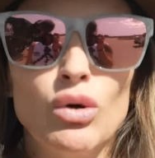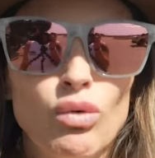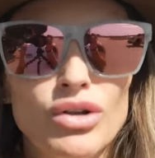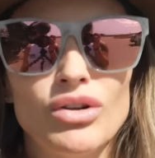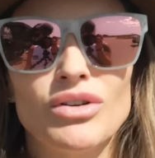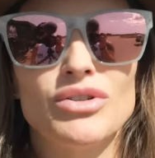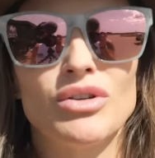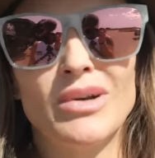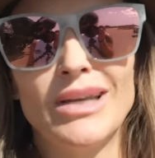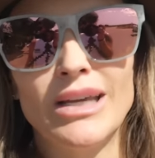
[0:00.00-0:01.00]
what you can
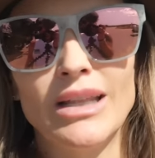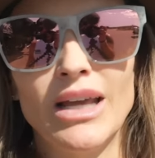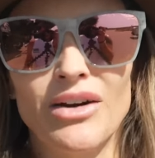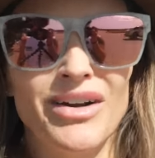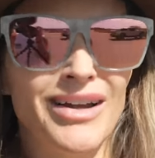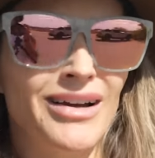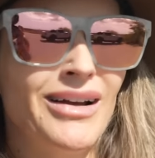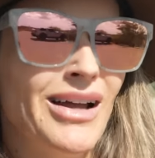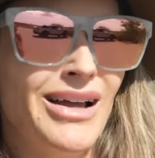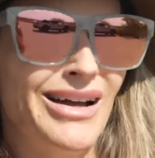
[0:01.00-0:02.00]
do when you're in the area.
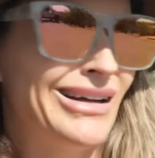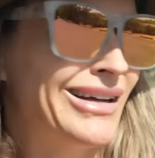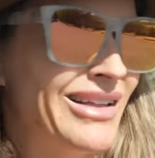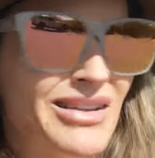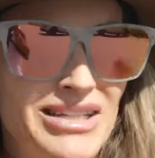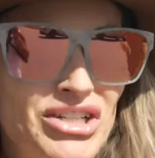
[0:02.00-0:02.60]
There's